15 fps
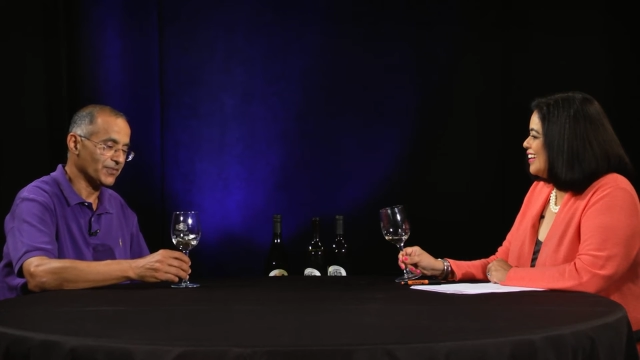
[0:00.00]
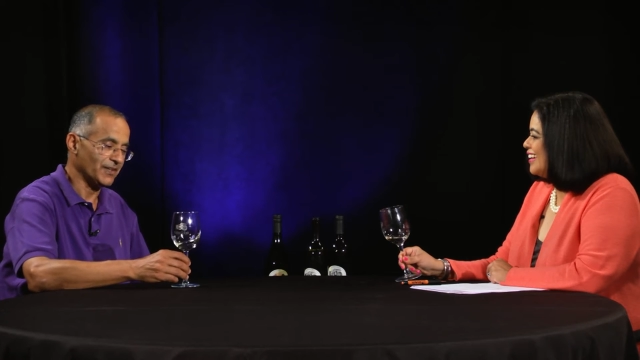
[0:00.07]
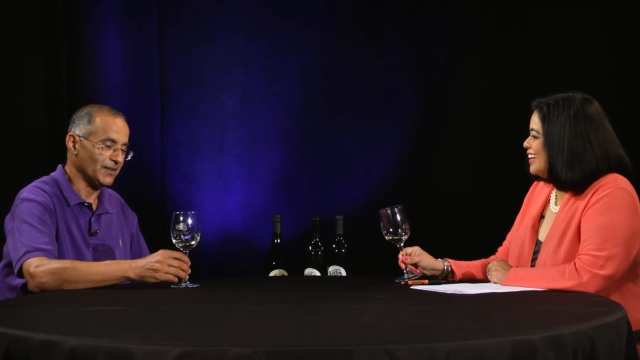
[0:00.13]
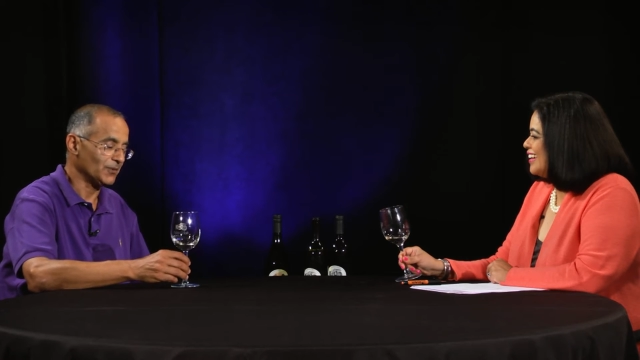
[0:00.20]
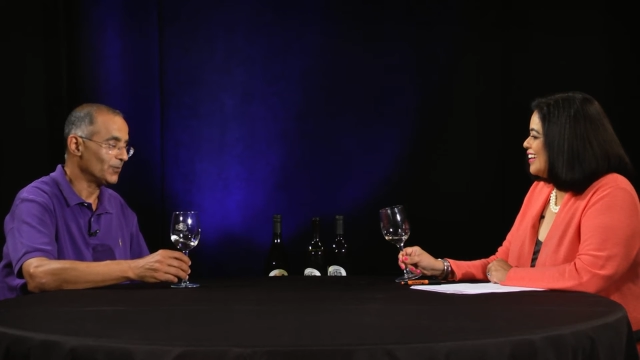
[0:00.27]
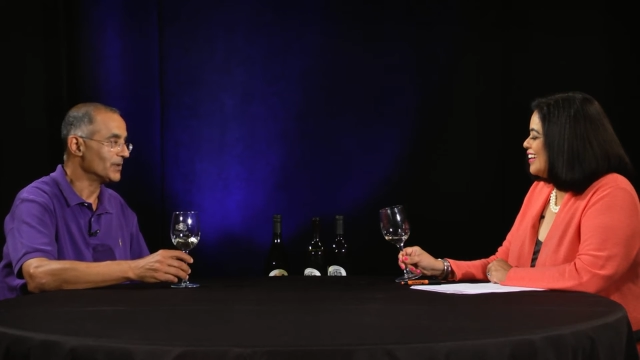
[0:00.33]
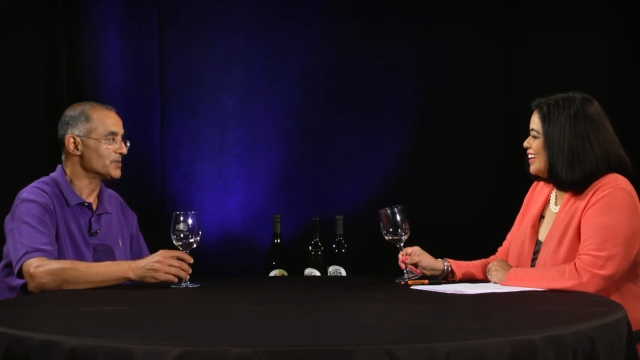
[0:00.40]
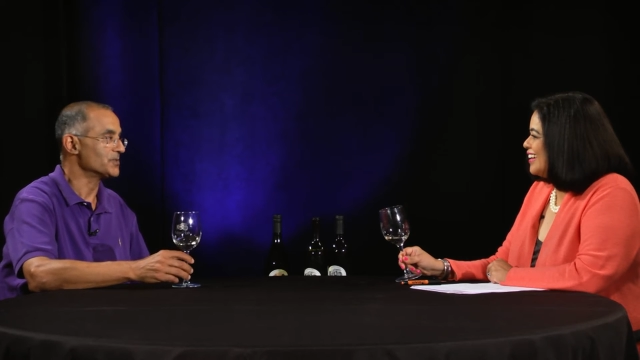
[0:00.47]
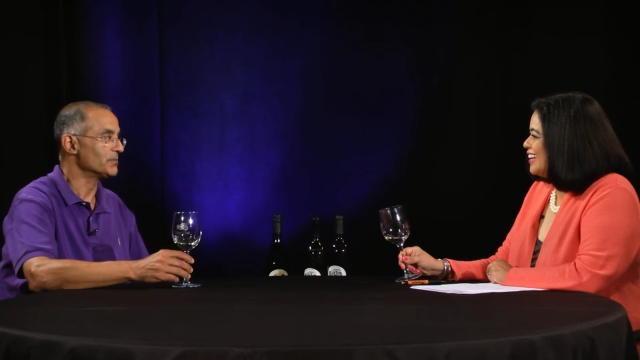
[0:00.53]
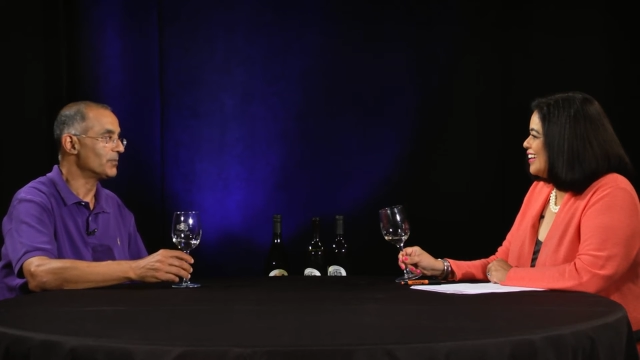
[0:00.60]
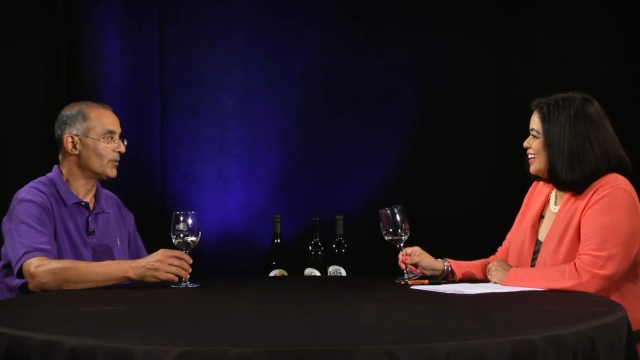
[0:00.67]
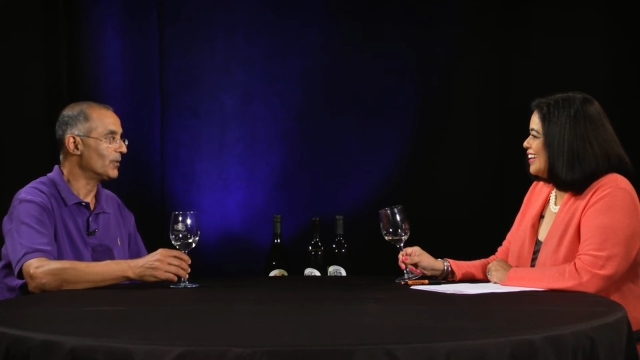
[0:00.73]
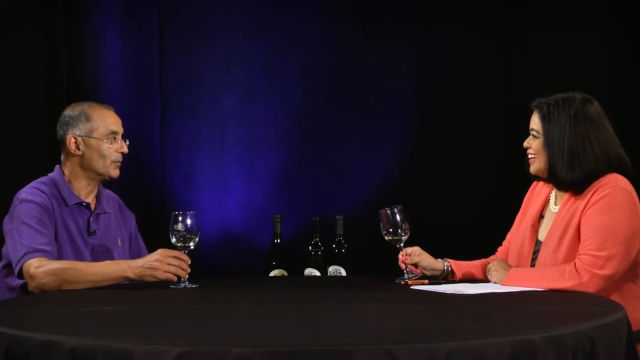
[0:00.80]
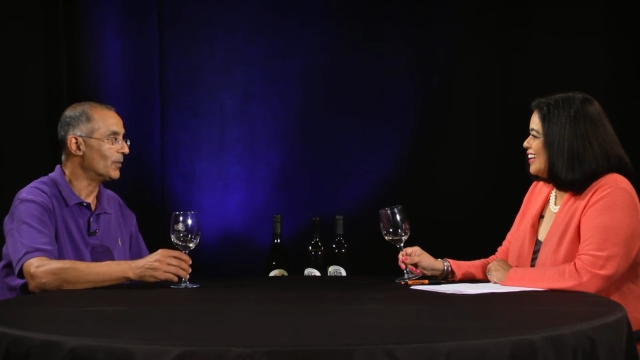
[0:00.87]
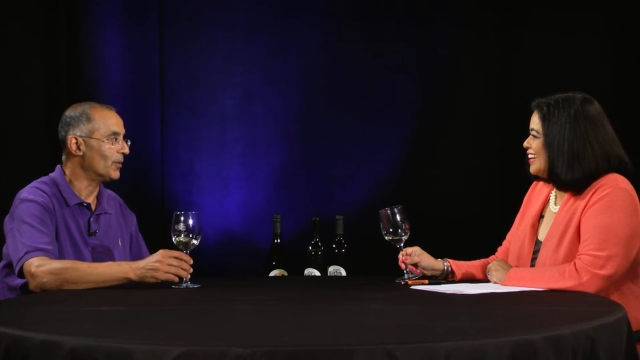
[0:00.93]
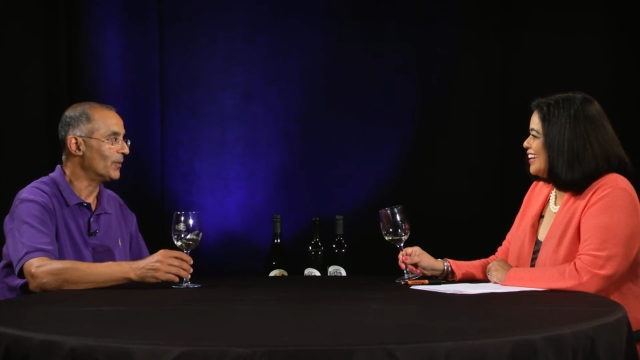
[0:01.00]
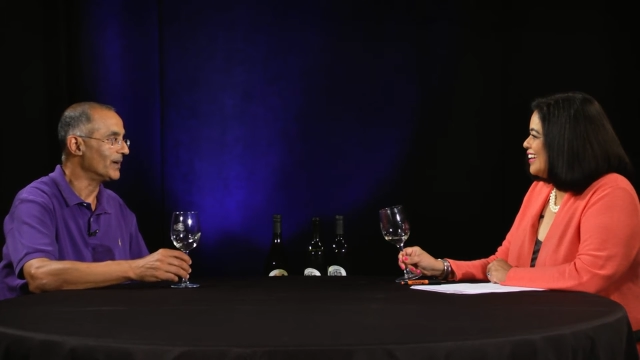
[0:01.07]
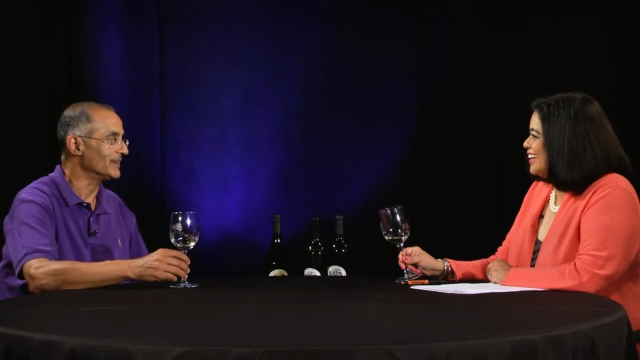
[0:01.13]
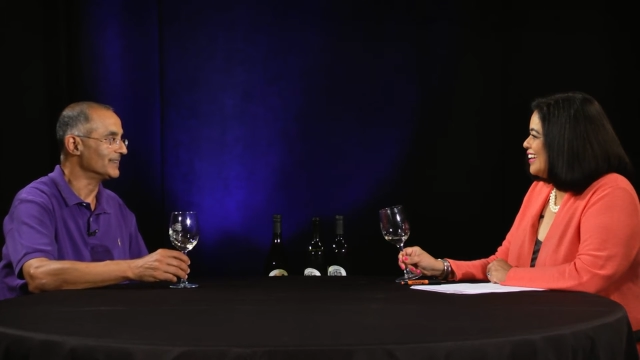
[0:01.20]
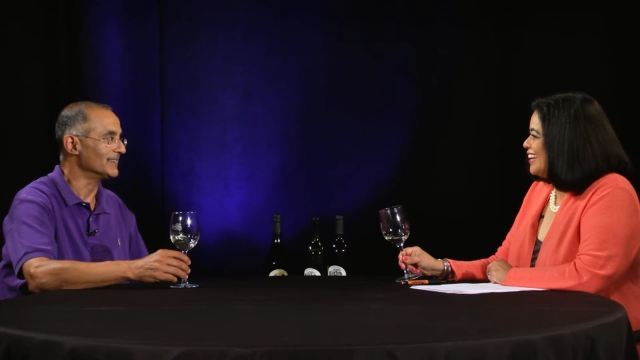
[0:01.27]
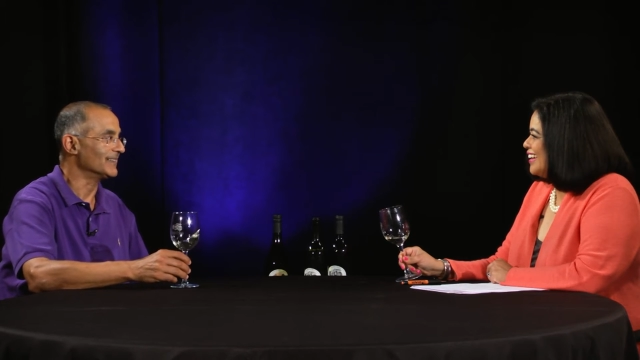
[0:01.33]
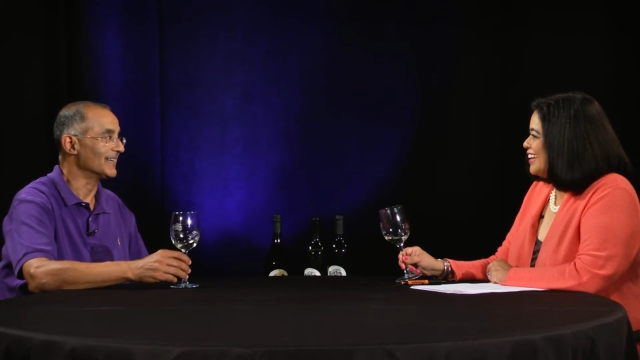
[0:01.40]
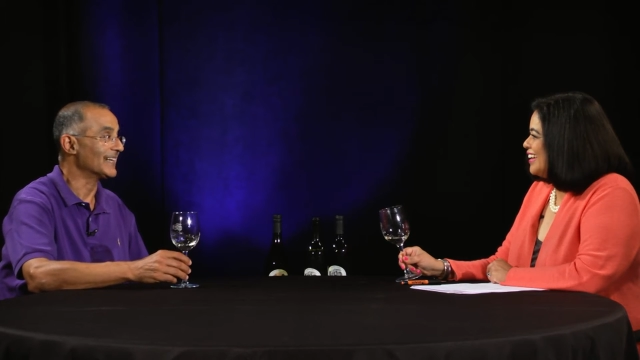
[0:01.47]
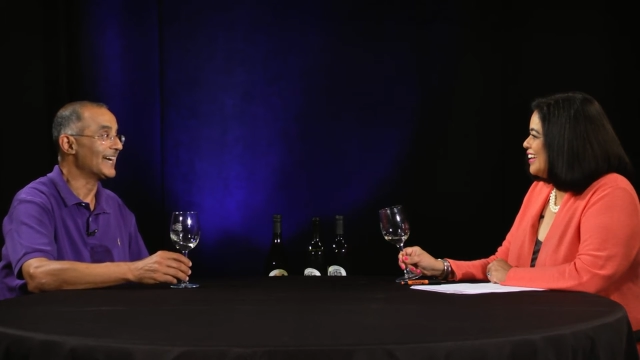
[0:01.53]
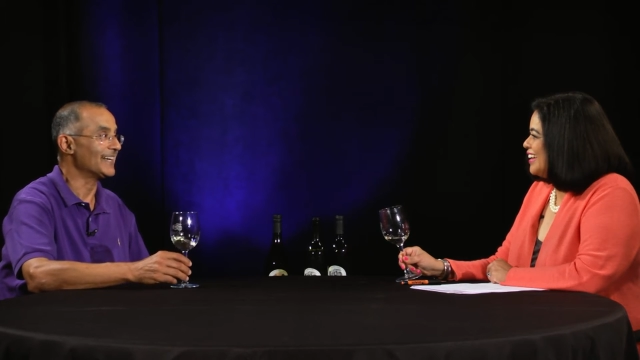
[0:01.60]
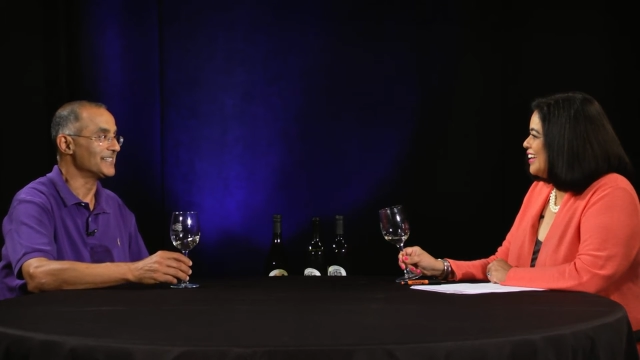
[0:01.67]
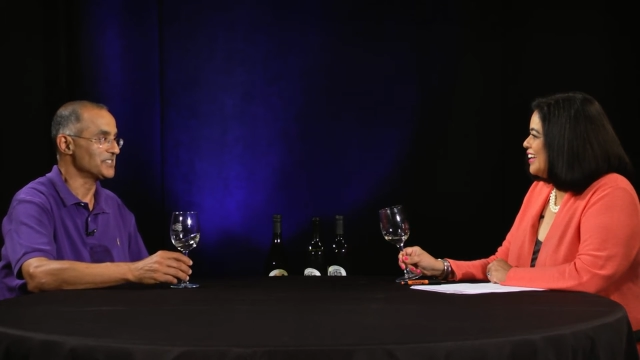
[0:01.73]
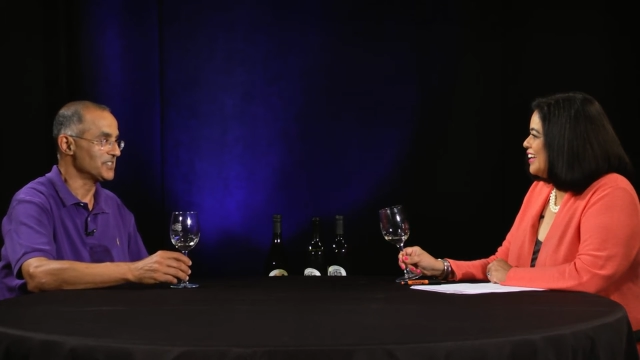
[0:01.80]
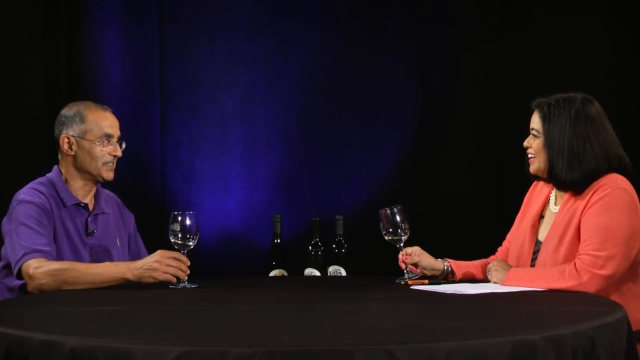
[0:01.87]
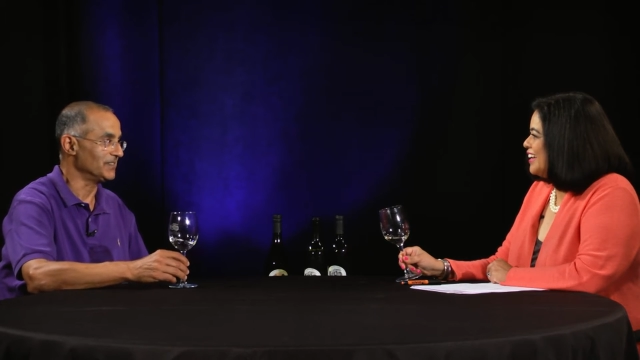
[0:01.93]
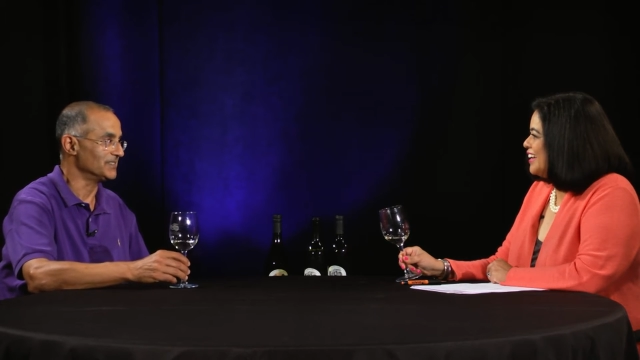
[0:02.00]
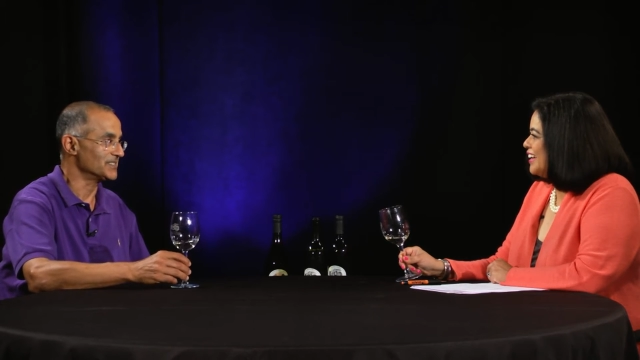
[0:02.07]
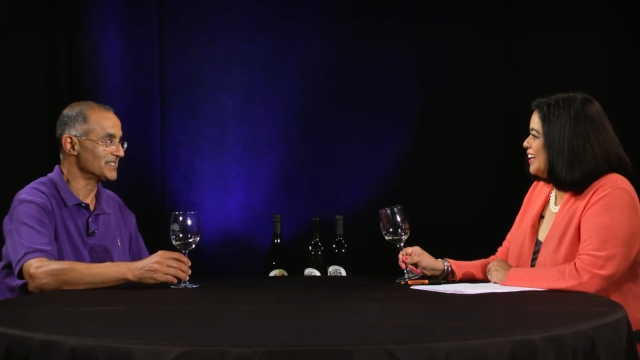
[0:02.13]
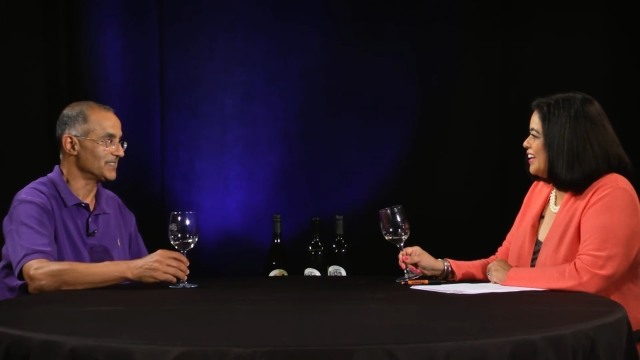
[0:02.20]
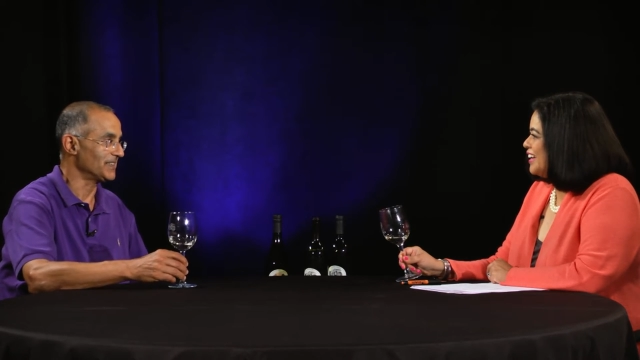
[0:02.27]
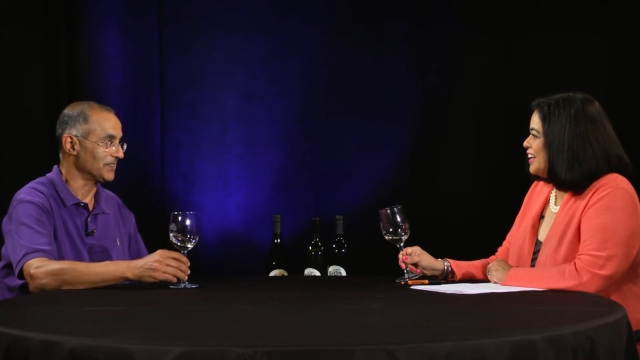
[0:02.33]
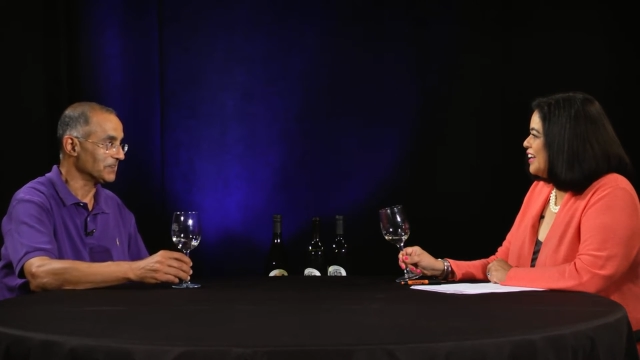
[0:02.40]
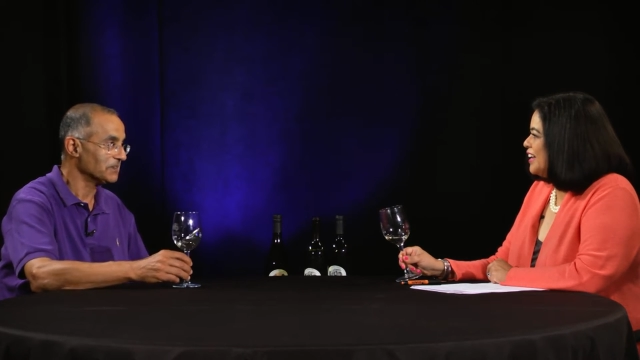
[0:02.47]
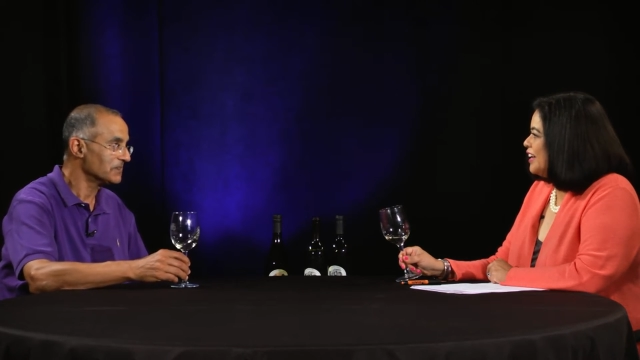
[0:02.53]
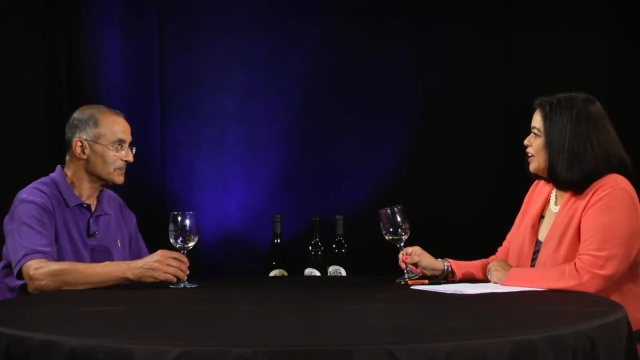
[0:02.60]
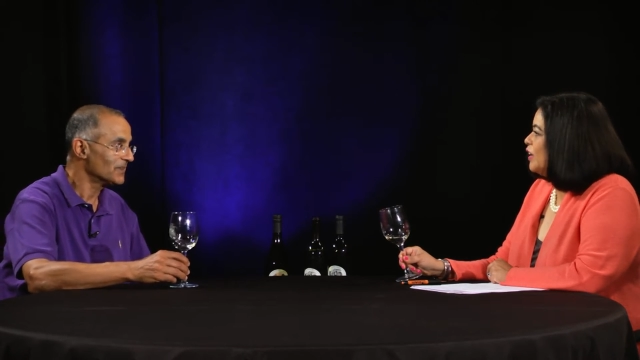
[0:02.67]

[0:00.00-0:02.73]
think one should pour more wine than that at a single sitting.